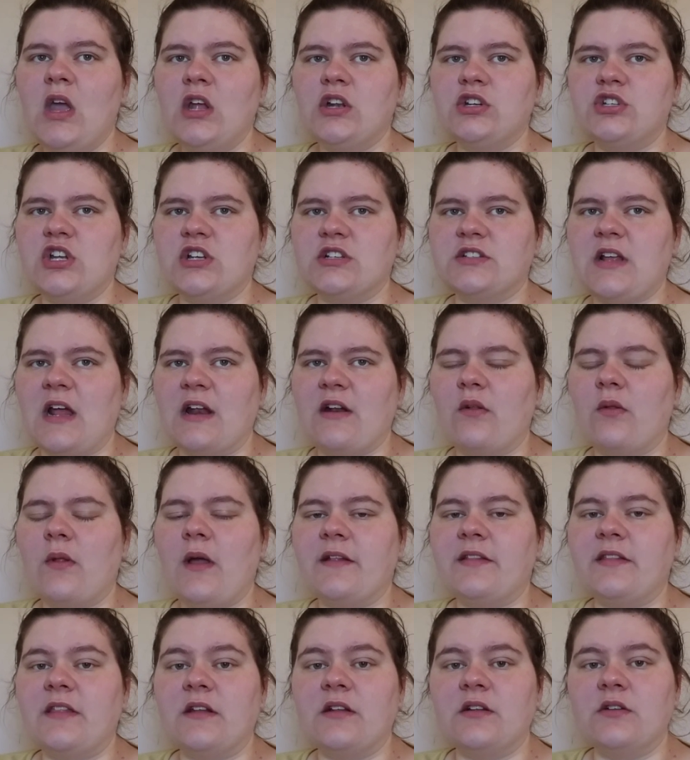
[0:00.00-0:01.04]
I don't
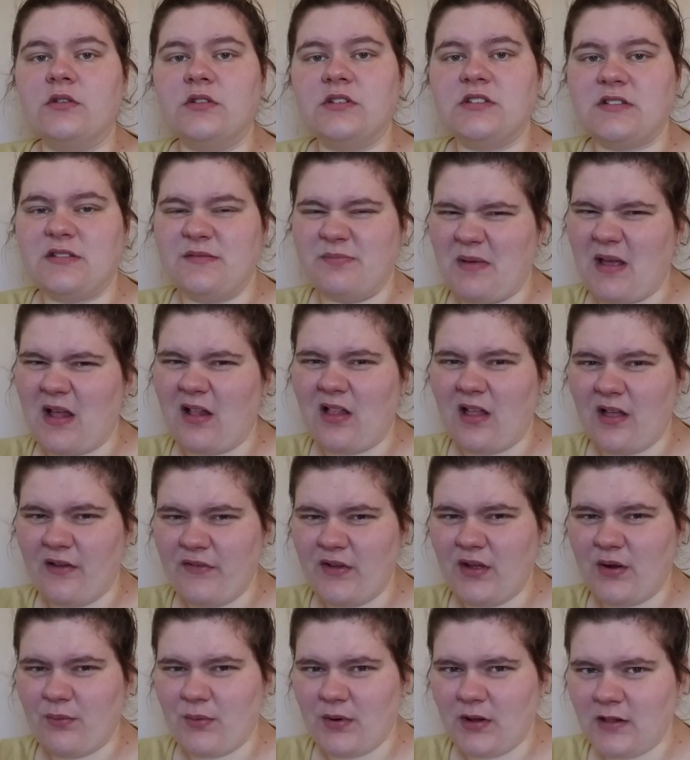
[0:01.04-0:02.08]
like the smell of
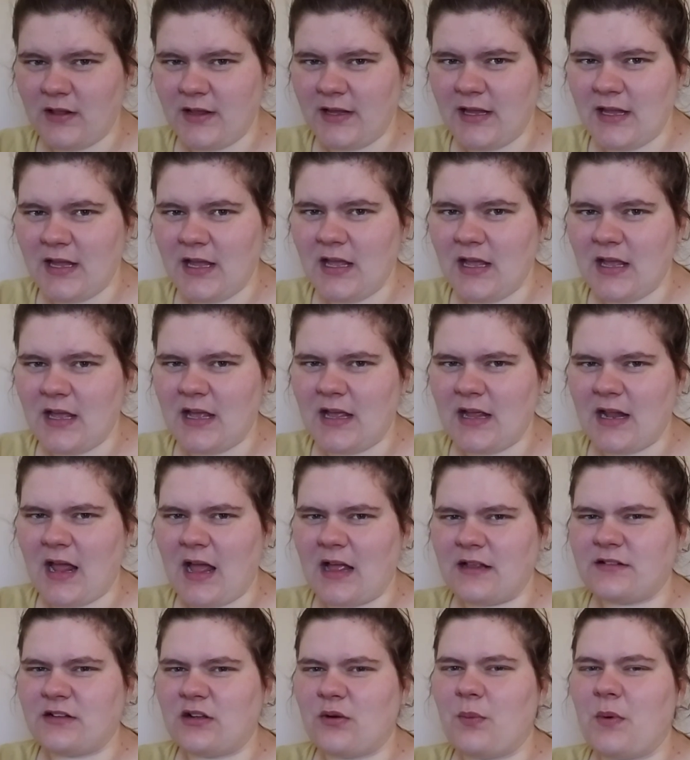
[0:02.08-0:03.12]
it really. It
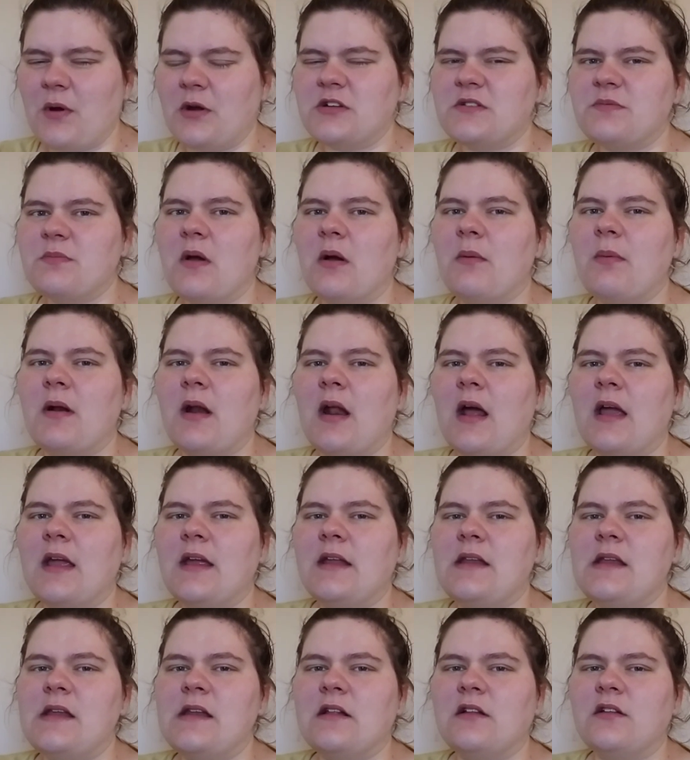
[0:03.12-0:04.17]
has like a weird smell, but I
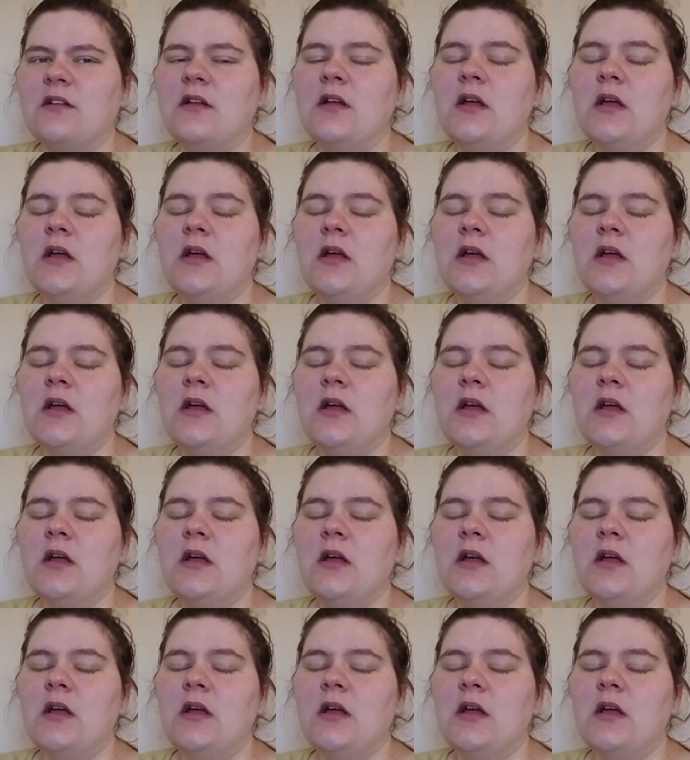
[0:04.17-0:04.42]
need to